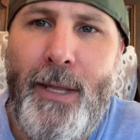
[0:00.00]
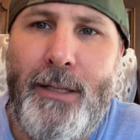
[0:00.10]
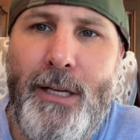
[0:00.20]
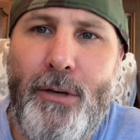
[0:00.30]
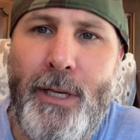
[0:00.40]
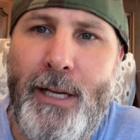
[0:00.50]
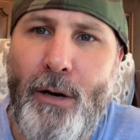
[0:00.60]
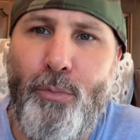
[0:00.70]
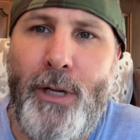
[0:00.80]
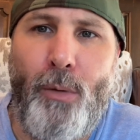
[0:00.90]

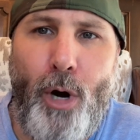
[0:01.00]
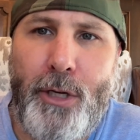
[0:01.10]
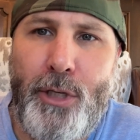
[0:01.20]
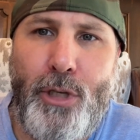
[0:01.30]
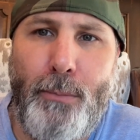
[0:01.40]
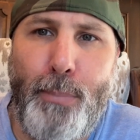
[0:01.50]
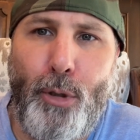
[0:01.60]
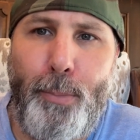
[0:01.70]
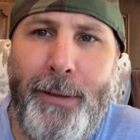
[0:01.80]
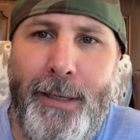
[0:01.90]
they'll walk you to the
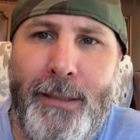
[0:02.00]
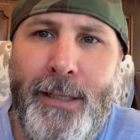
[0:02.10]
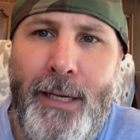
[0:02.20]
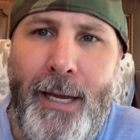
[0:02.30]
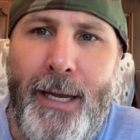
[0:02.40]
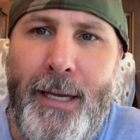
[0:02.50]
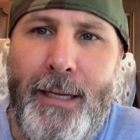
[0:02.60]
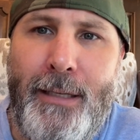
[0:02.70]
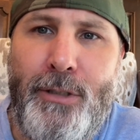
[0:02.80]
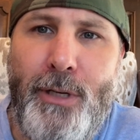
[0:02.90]
bullpen
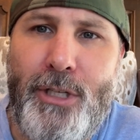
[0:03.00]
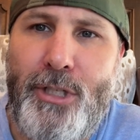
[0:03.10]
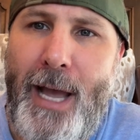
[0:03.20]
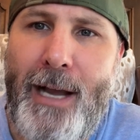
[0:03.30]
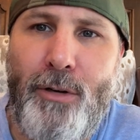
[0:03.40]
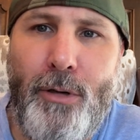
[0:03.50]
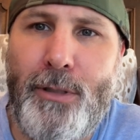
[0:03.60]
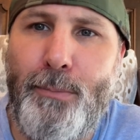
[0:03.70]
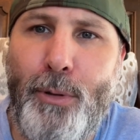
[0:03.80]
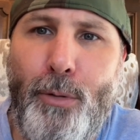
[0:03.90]
and you get shackled, go in
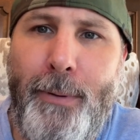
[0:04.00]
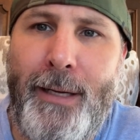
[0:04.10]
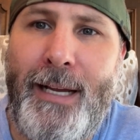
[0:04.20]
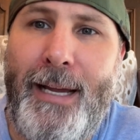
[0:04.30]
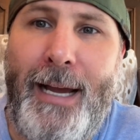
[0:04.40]
the bullpen.